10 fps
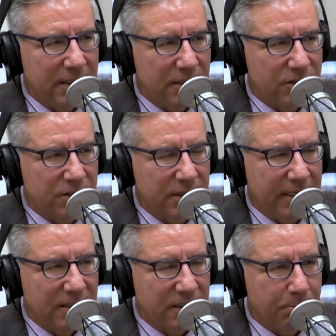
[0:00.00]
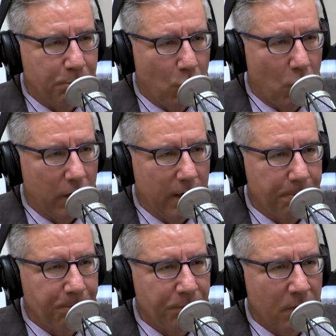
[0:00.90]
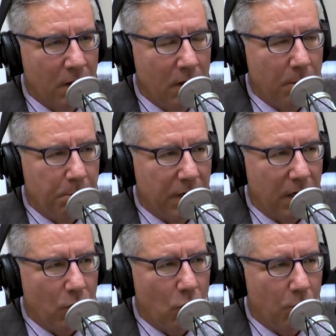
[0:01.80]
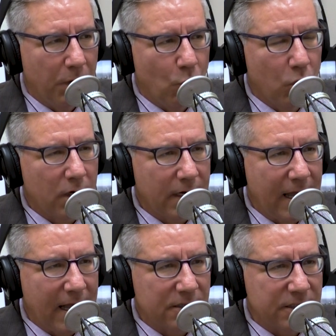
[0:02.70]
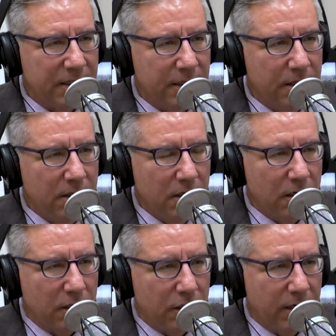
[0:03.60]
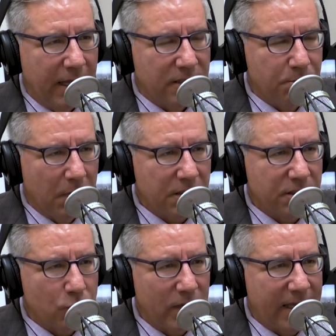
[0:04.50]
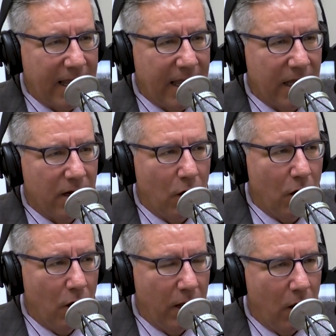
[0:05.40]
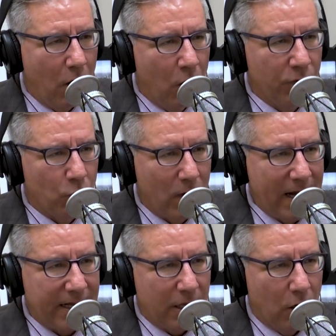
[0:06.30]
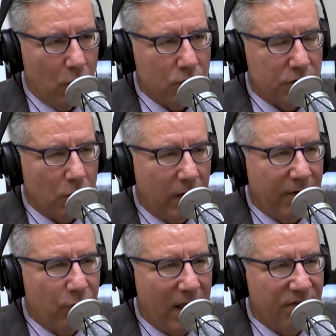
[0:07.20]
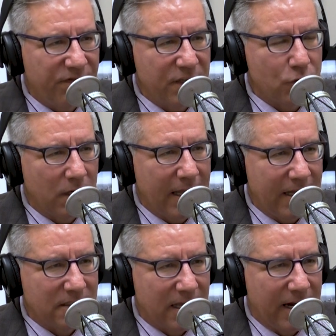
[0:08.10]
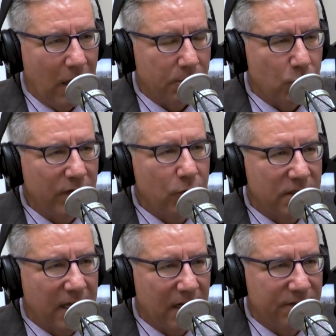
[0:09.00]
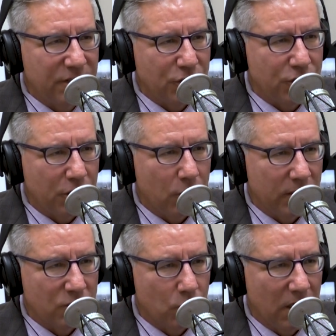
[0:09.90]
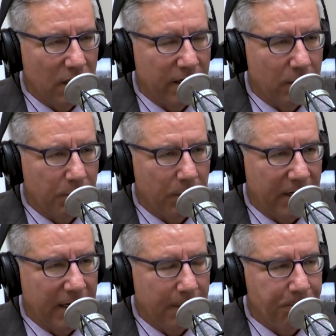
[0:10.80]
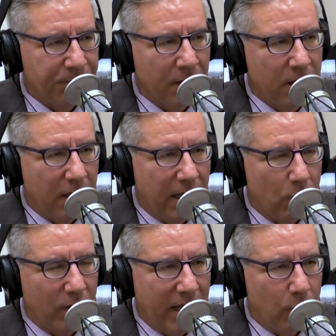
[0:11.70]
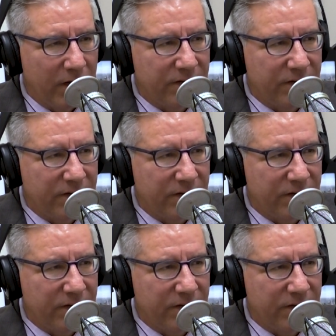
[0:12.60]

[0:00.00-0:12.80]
is important, but we're gonna actually, as much as we can on the radio. So if we have visual aids, that helps. We do a television show as well here in Birmingham, and we